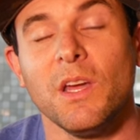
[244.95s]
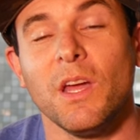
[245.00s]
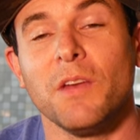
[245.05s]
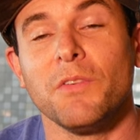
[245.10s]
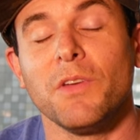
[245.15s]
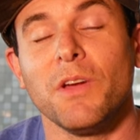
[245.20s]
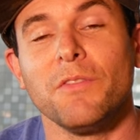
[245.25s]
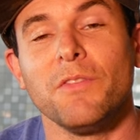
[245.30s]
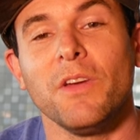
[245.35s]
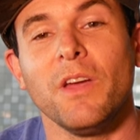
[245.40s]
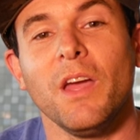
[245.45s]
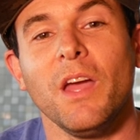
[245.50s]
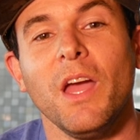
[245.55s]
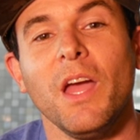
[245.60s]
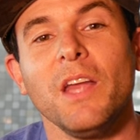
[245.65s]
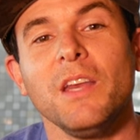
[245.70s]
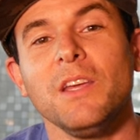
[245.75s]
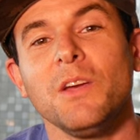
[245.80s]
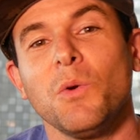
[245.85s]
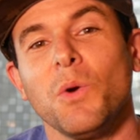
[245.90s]
And if you have
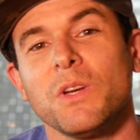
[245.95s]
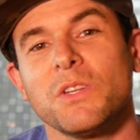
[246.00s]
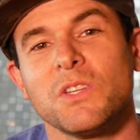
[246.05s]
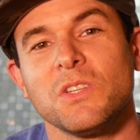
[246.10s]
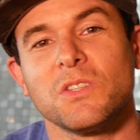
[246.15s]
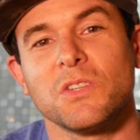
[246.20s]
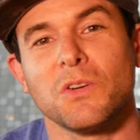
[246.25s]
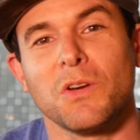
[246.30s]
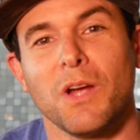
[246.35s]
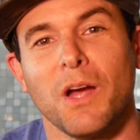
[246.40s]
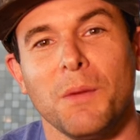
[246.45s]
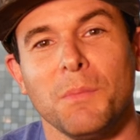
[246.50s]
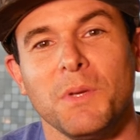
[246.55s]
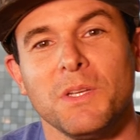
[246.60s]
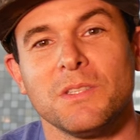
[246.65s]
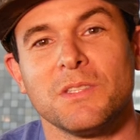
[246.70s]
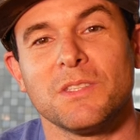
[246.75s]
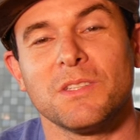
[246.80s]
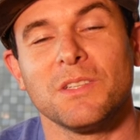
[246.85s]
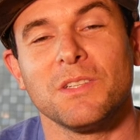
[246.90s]
any questions or
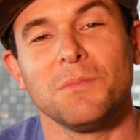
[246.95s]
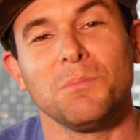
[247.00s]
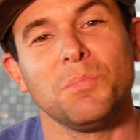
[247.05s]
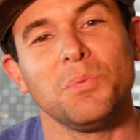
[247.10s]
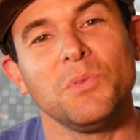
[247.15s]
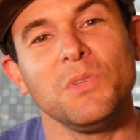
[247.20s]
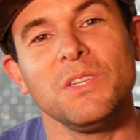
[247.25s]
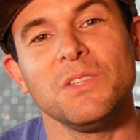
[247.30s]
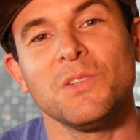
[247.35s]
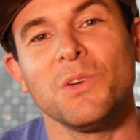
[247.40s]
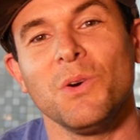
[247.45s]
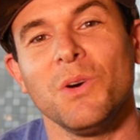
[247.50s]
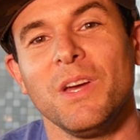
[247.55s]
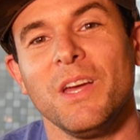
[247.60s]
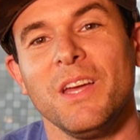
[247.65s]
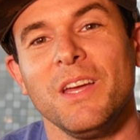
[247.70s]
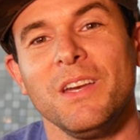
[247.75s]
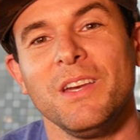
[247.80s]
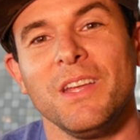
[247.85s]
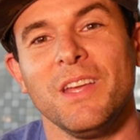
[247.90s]
comments, please go
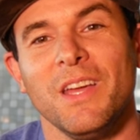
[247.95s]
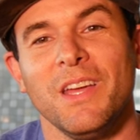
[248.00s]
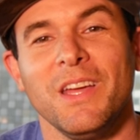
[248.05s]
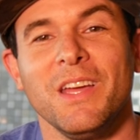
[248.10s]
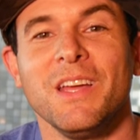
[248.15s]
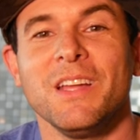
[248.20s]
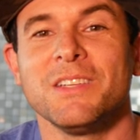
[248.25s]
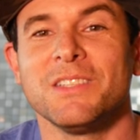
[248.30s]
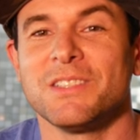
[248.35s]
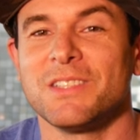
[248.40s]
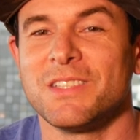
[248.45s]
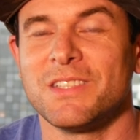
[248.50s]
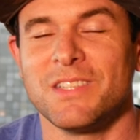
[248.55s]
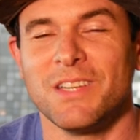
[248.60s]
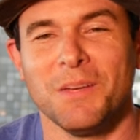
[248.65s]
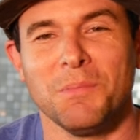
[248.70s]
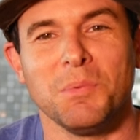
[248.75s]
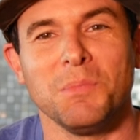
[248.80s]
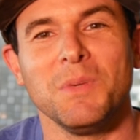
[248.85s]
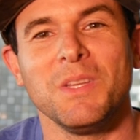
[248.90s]
ahead and just
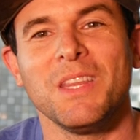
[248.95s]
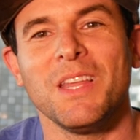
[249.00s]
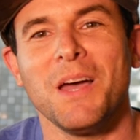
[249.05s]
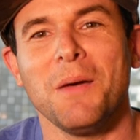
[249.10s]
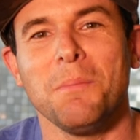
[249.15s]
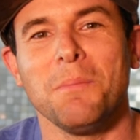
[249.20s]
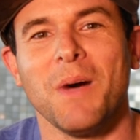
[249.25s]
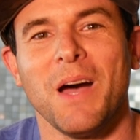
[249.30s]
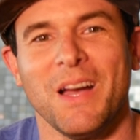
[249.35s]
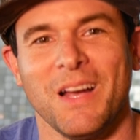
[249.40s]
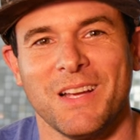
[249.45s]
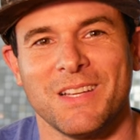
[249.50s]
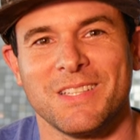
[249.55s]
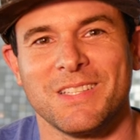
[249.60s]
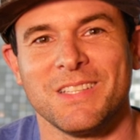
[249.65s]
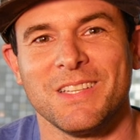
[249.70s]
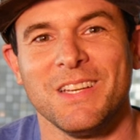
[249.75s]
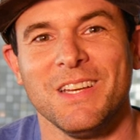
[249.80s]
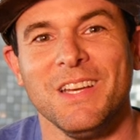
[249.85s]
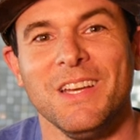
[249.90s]
type them in that box.